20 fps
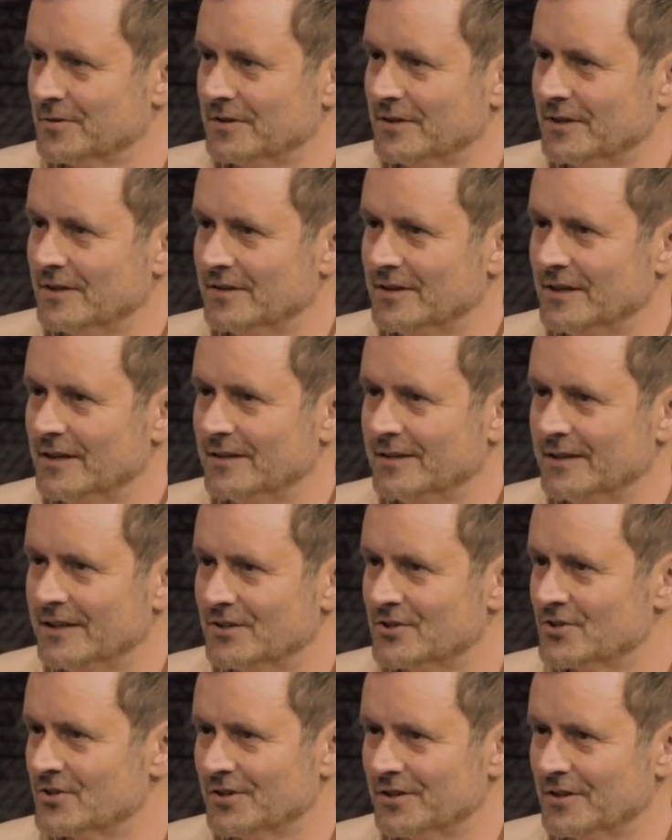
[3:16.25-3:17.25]
They, they, they
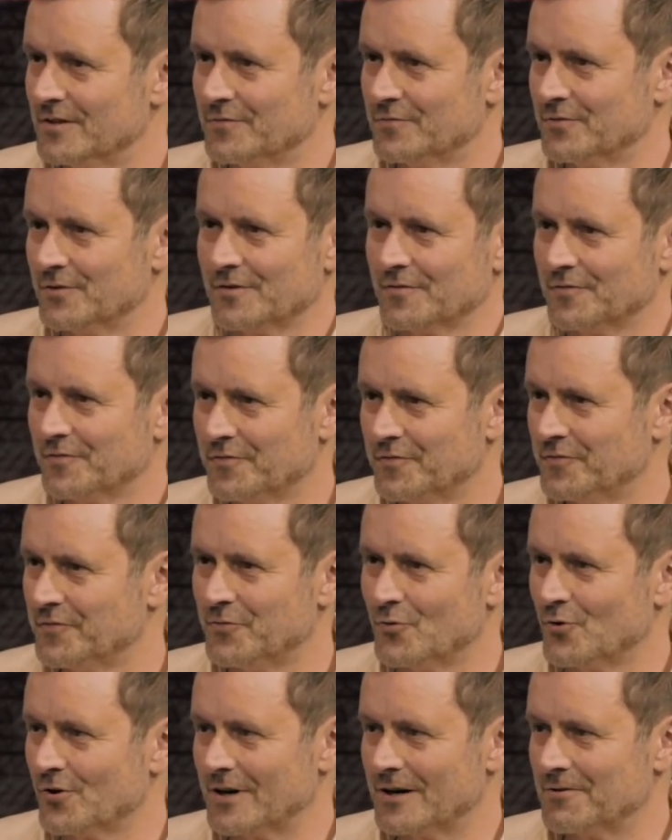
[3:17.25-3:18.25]
studied for
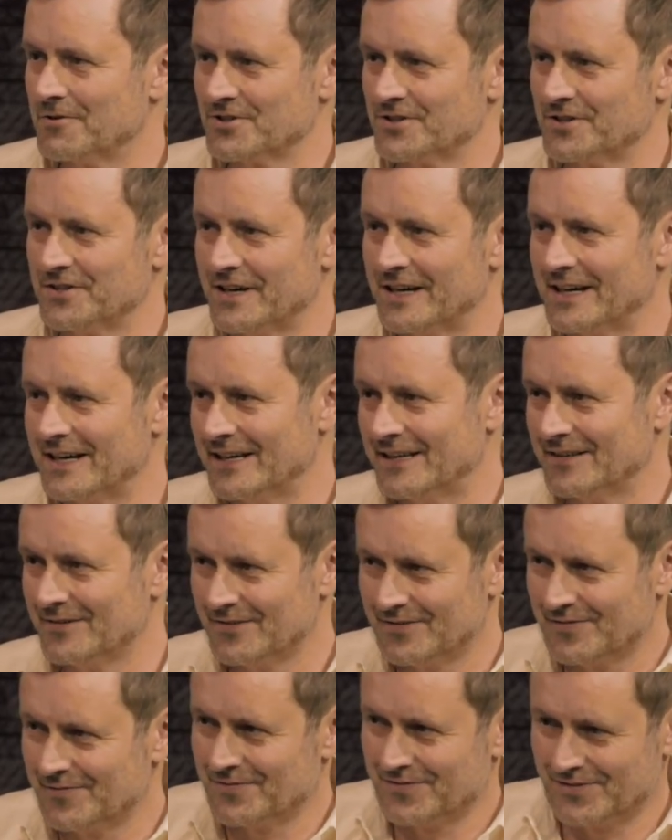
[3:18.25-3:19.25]
four hours a day
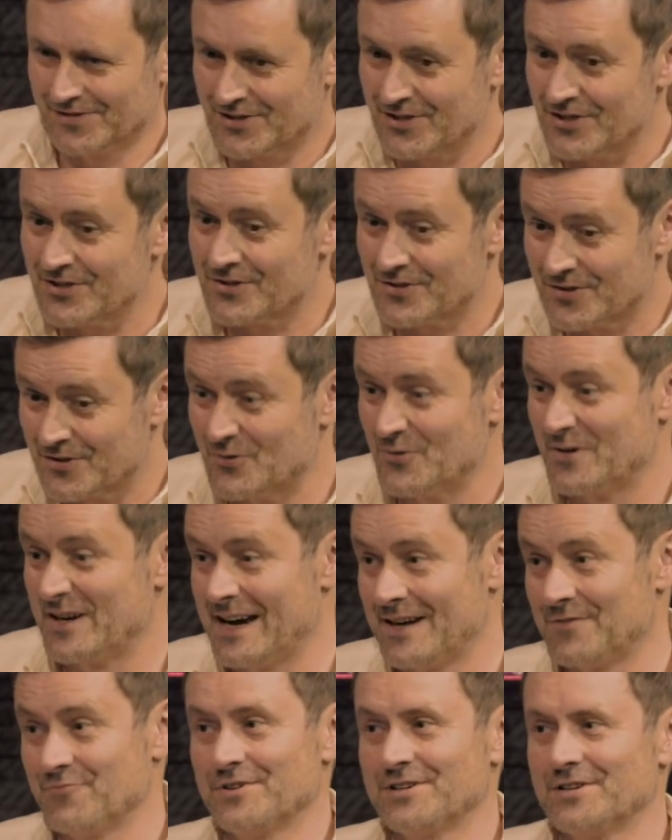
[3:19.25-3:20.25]
just to
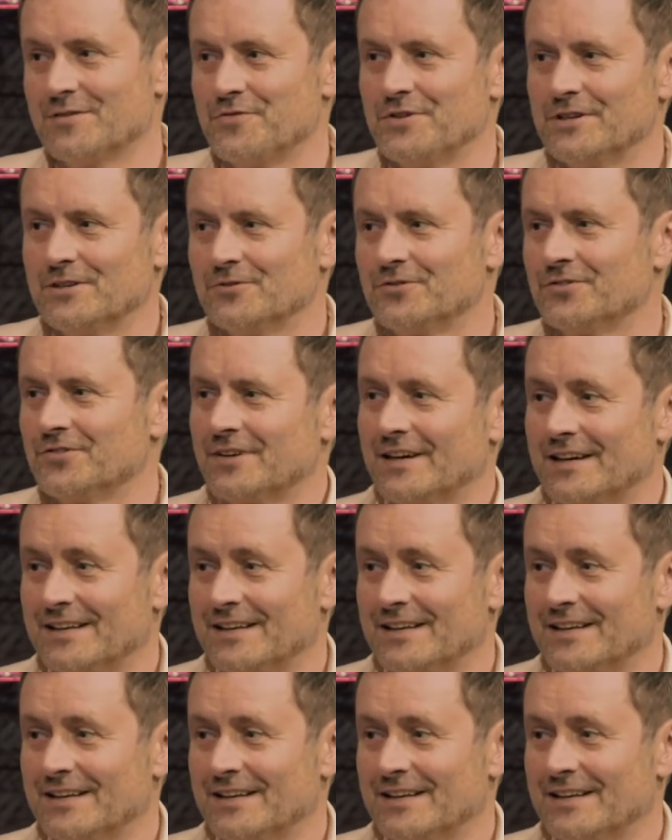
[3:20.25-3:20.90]
get rid of those.